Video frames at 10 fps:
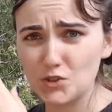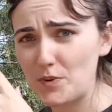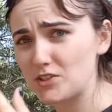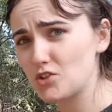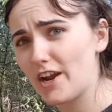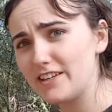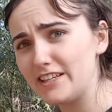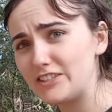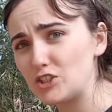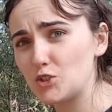speaks
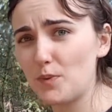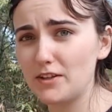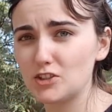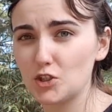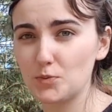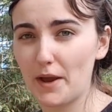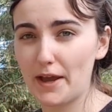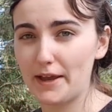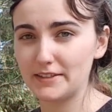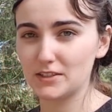Chinese. She's sponsored
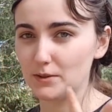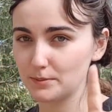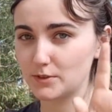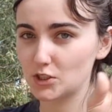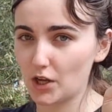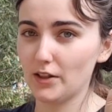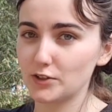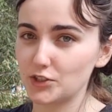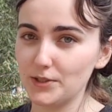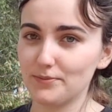by some
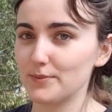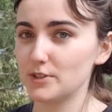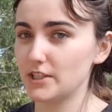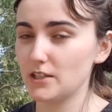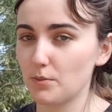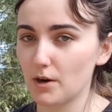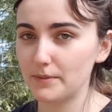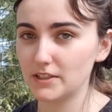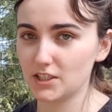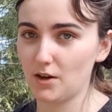scholarship from the State
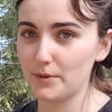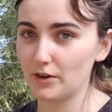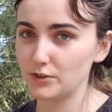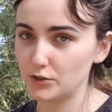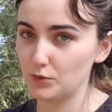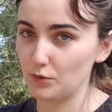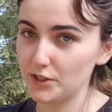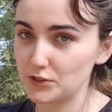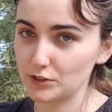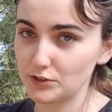Department to come here and do
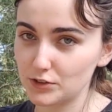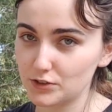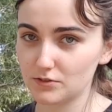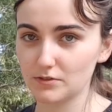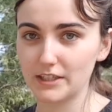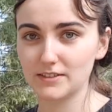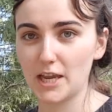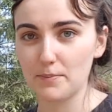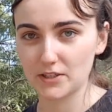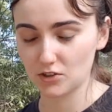research, and, like
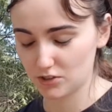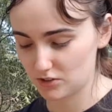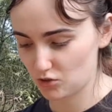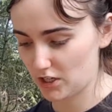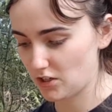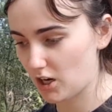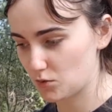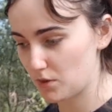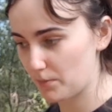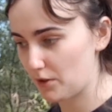take pictures and try to talk to
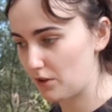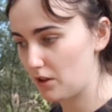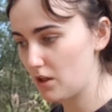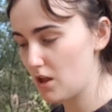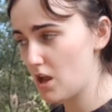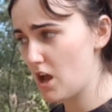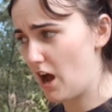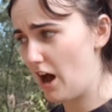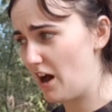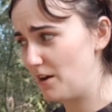people.
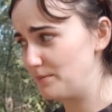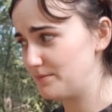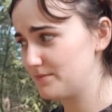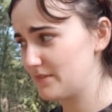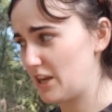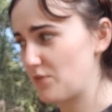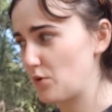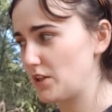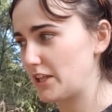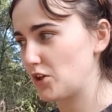And if they were
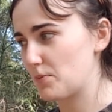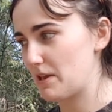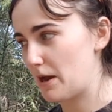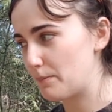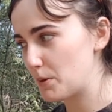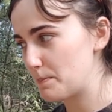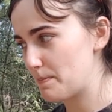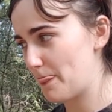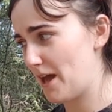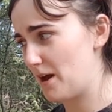to like look me up,
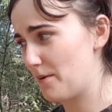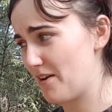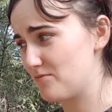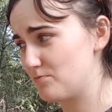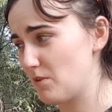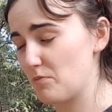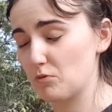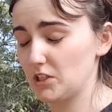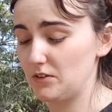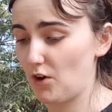I've been
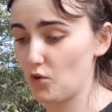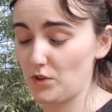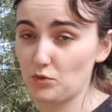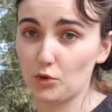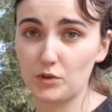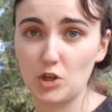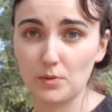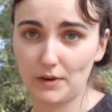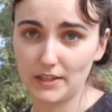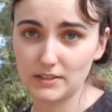really involved with like North Korean
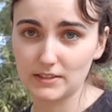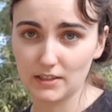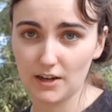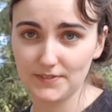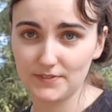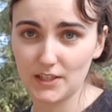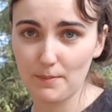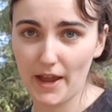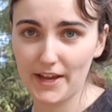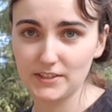human rights stuff in the
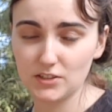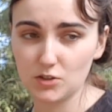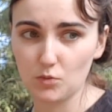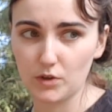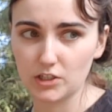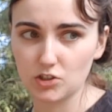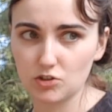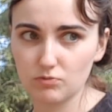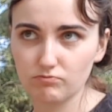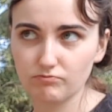past, which